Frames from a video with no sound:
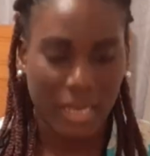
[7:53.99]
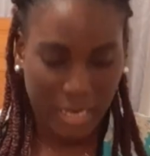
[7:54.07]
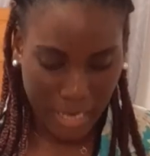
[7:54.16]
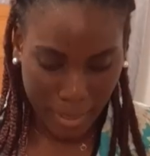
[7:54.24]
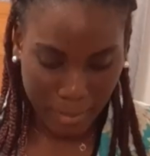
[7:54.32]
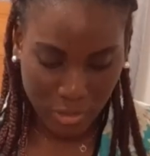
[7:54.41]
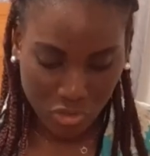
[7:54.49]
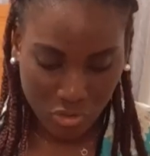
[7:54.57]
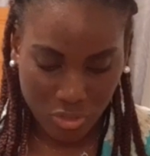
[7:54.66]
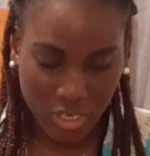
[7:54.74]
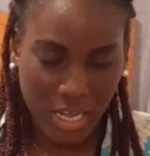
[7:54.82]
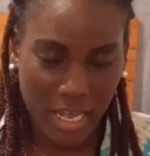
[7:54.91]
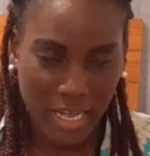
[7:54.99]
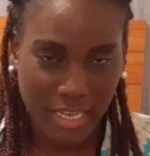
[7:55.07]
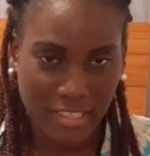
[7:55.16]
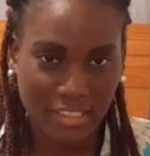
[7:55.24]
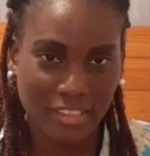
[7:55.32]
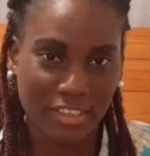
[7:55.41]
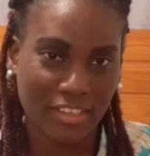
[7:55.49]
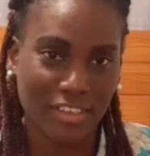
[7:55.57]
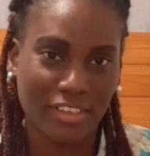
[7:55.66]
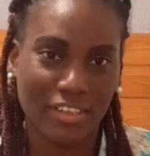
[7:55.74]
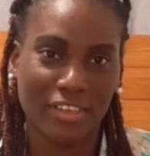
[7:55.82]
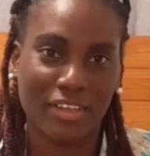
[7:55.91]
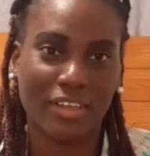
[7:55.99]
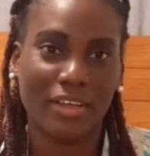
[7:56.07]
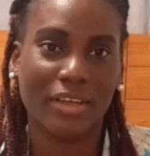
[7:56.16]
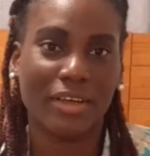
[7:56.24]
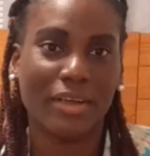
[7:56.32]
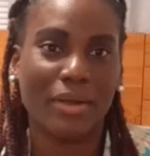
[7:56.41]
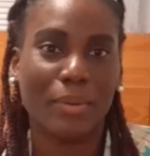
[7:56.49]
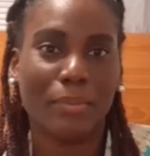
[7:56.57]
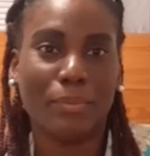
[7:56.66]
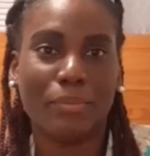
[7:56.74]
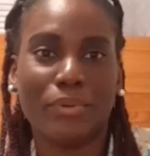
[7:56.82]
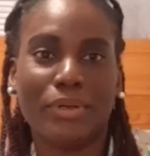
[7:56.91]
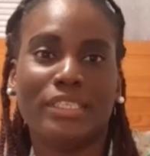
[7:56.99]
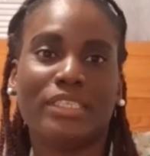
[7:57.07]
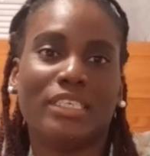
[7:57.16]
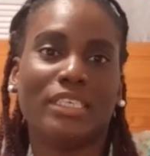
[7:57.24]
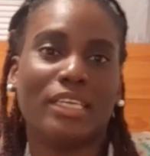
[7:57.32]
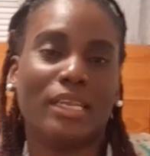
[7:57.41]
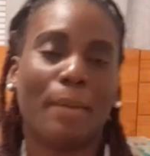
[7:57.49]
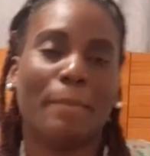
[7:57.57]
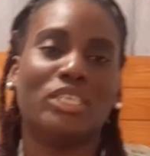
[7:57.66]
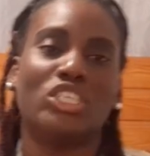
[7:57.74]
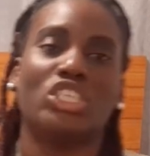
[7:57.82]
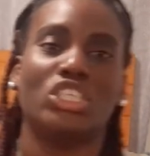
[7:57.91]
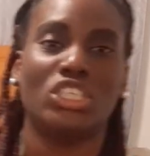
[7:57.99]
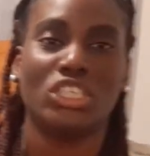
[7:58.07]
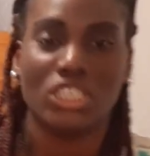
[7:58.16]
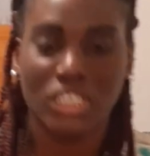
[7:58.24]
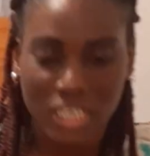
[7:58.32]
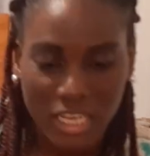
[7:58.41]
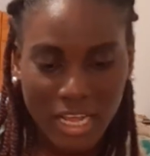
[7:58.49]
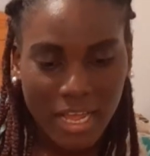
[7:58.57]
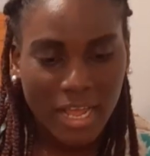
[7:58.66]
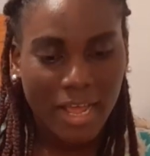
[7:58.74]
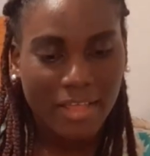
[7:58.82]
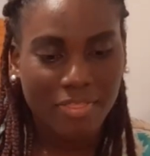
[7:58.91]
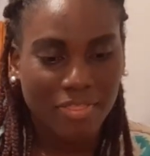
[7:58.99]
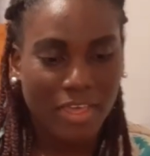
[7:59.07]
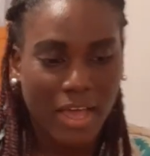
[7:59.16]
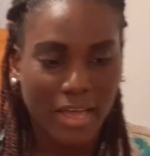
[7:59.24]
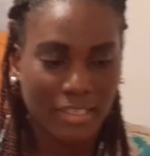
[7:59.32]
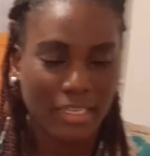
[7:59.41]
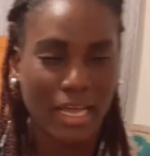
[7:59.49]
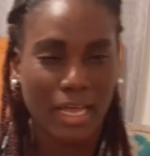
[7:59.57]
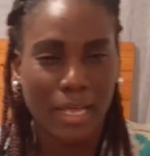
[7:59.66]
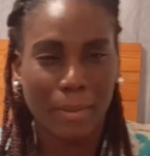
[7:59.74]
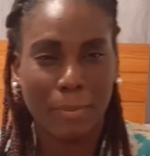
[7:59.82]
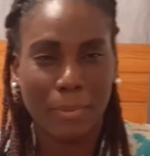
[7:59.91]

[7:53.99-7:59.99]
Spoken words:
Let me show you guys the printing machine that I